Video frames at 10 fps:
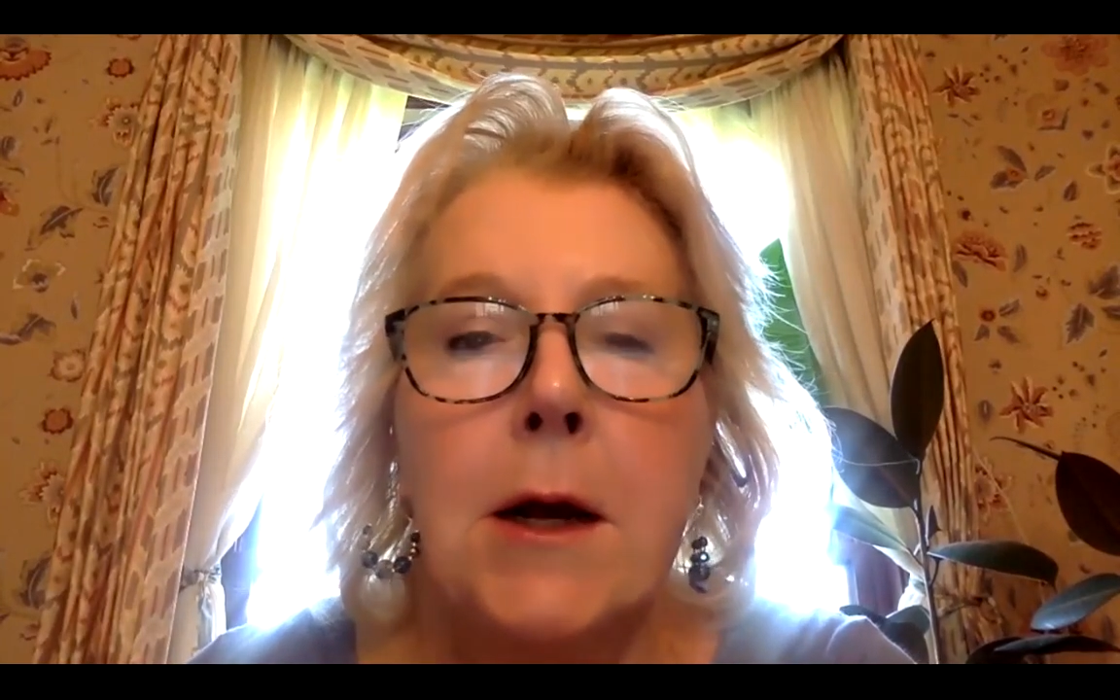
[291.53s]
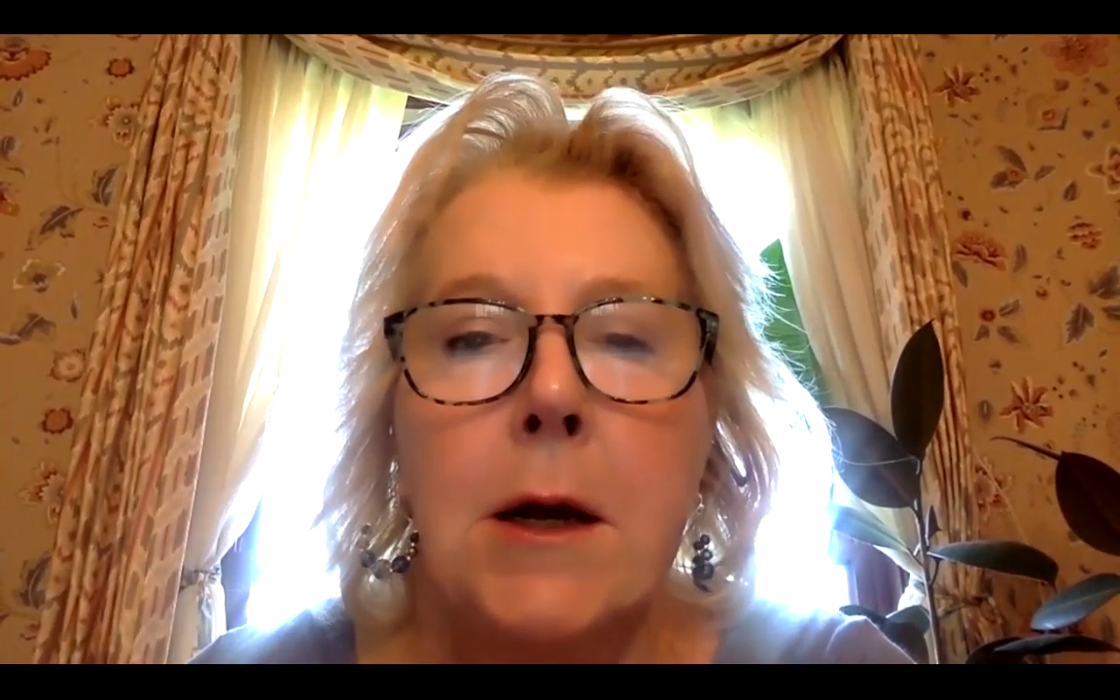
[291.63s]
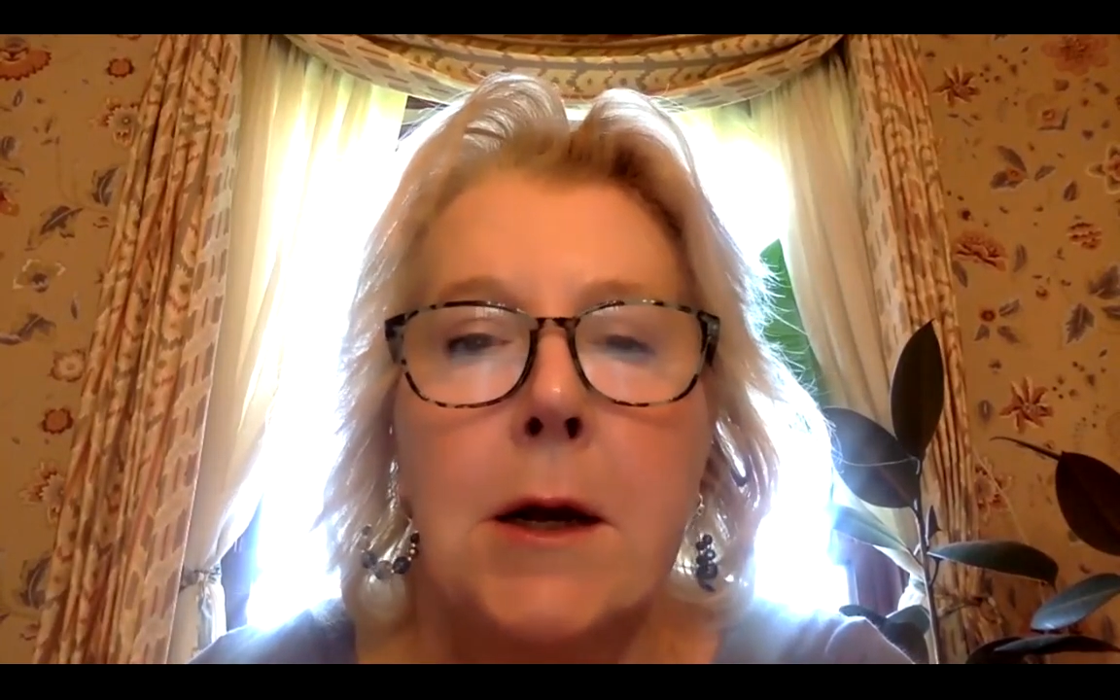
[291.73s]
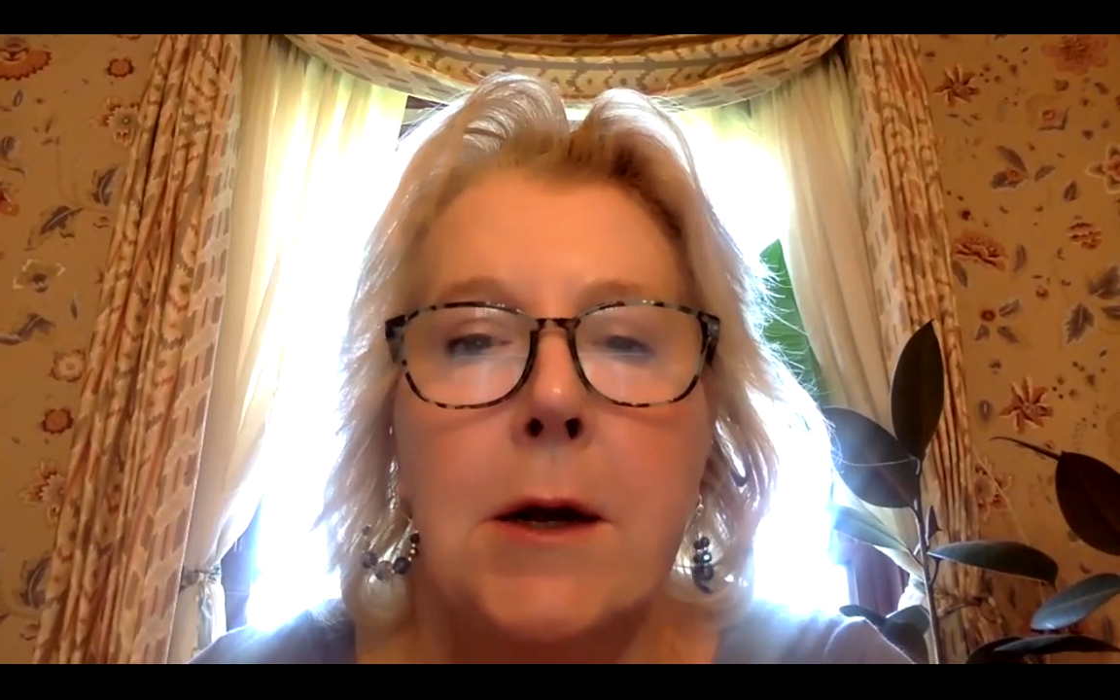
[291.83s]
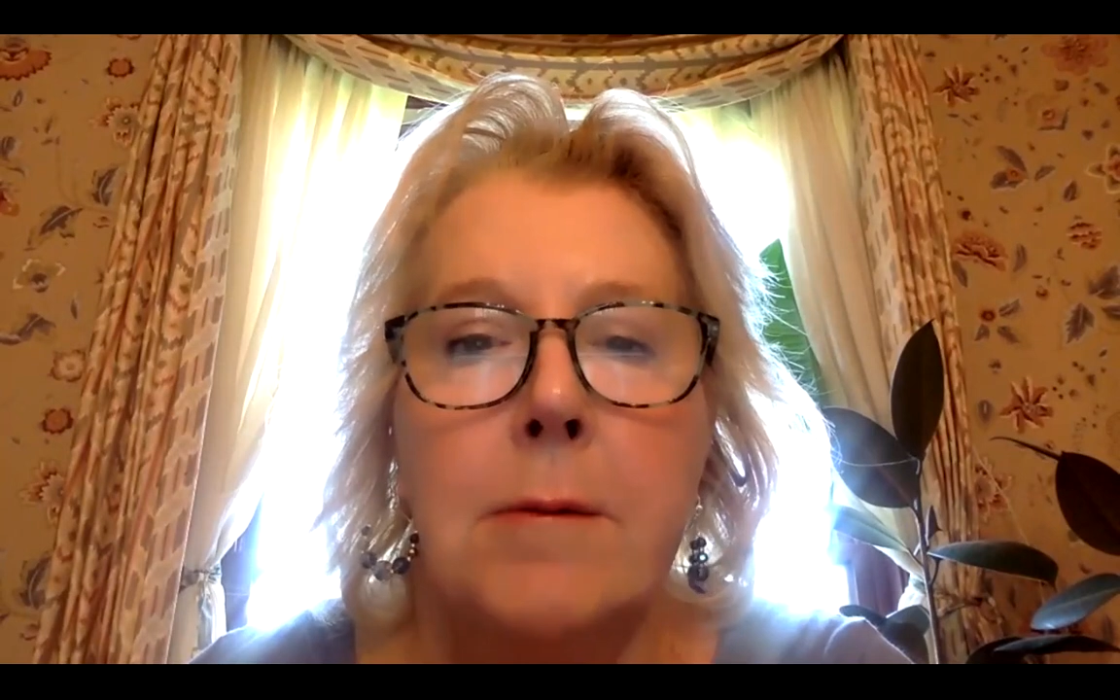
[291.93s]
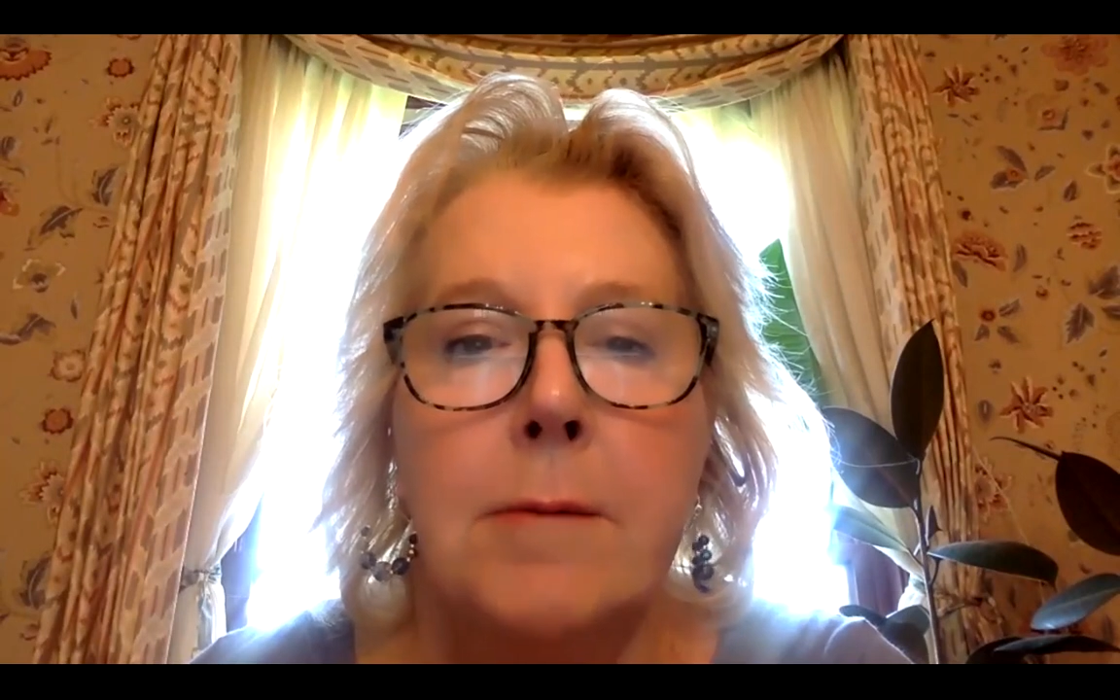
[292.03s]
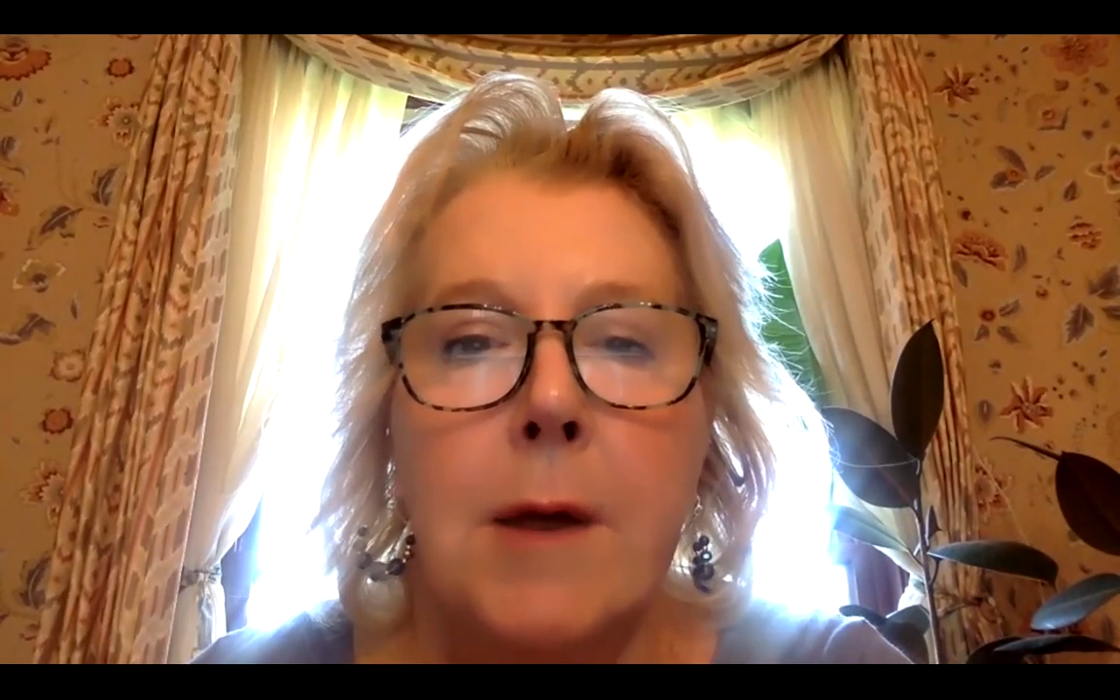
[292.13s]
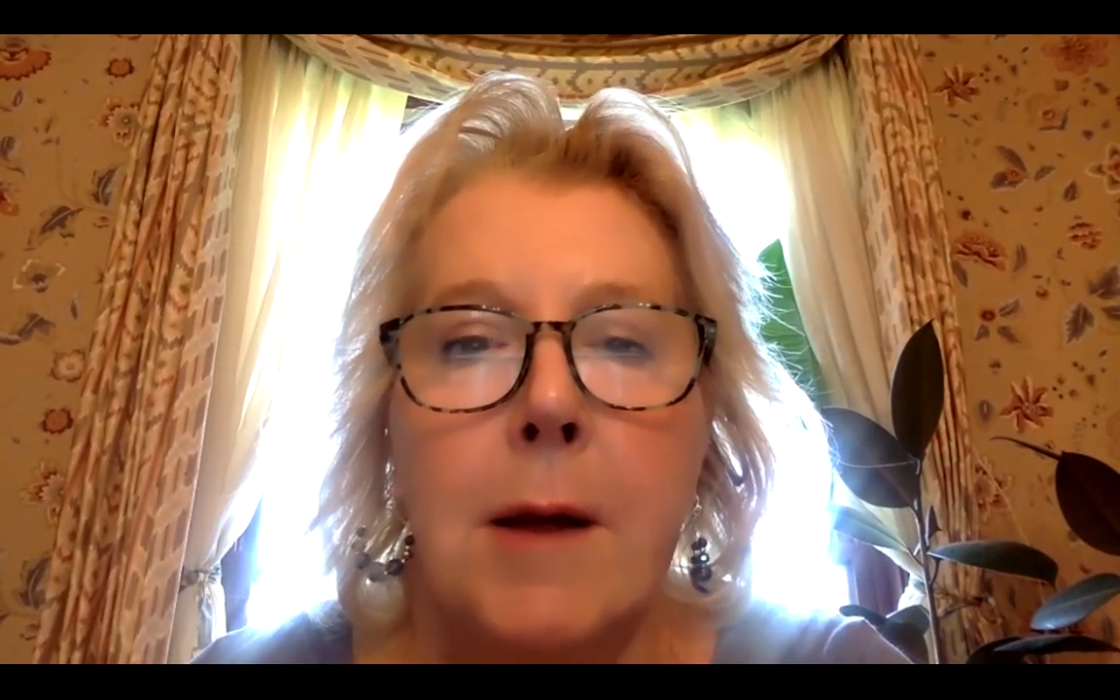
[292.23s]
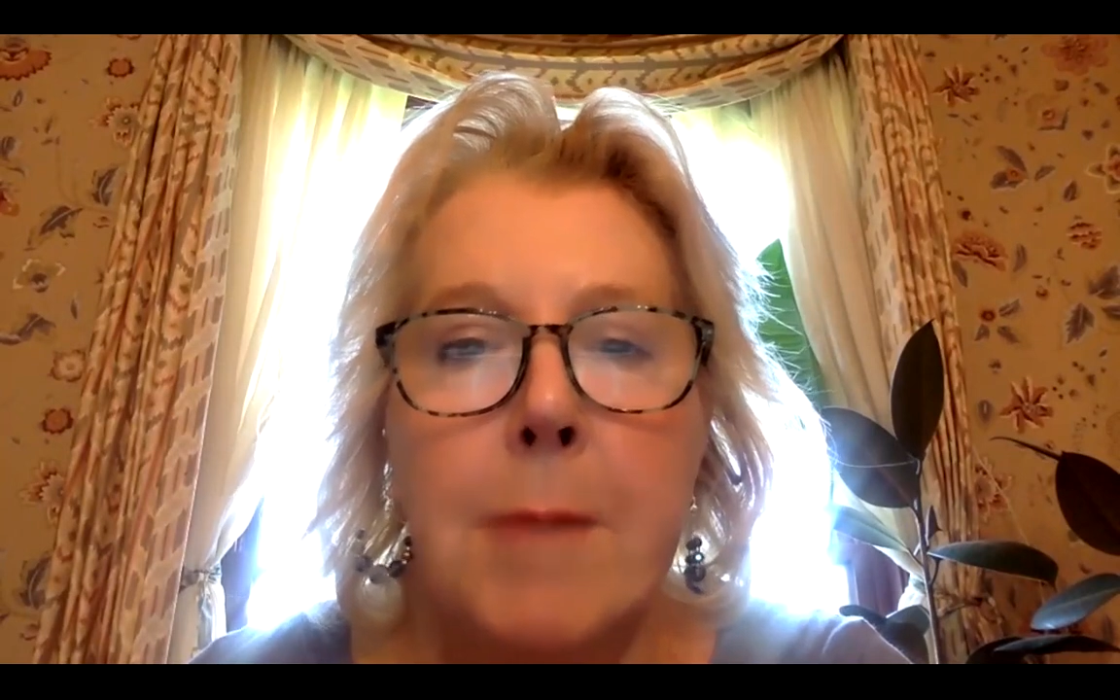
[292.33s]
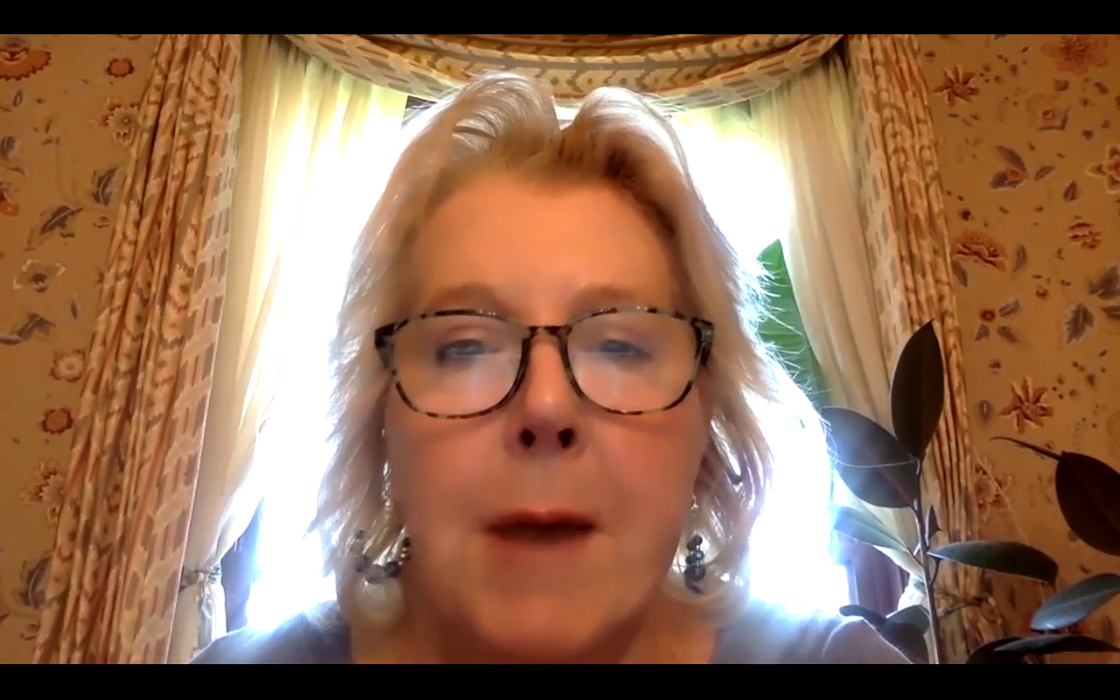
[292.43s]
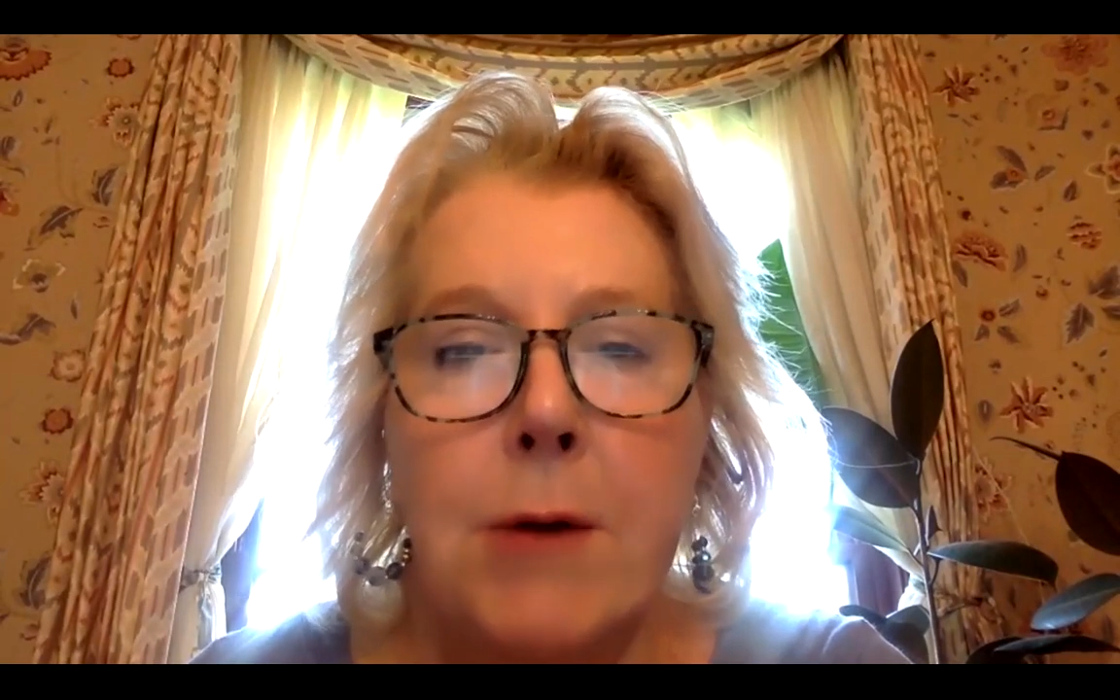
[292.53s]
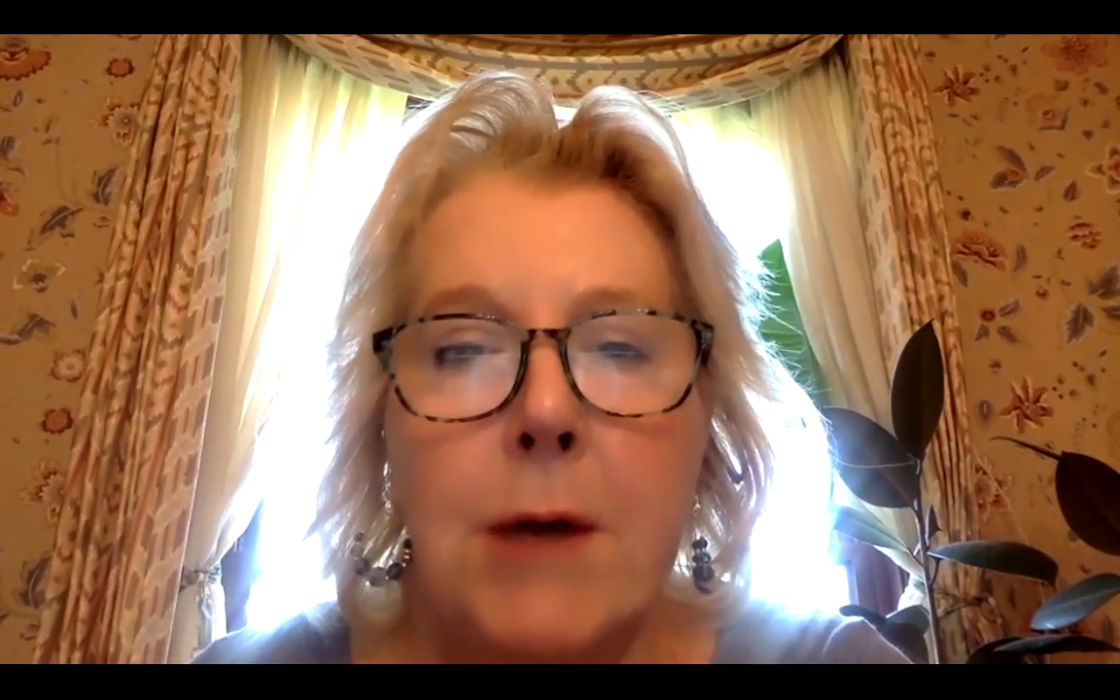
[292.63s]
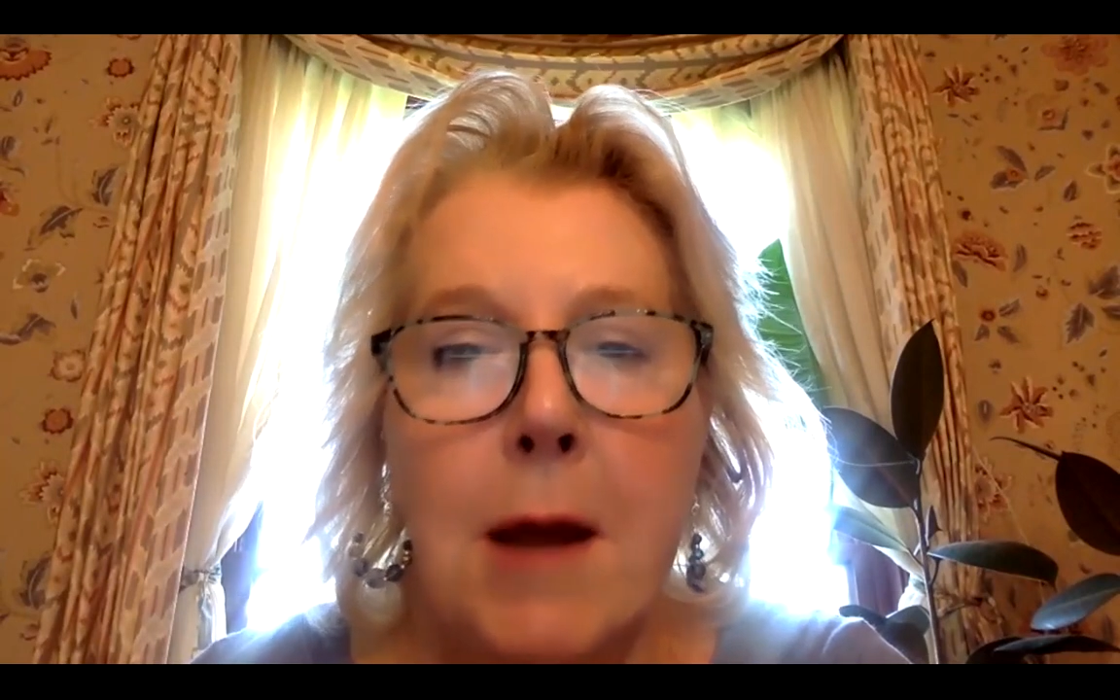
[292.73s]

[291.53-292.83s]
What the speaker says: about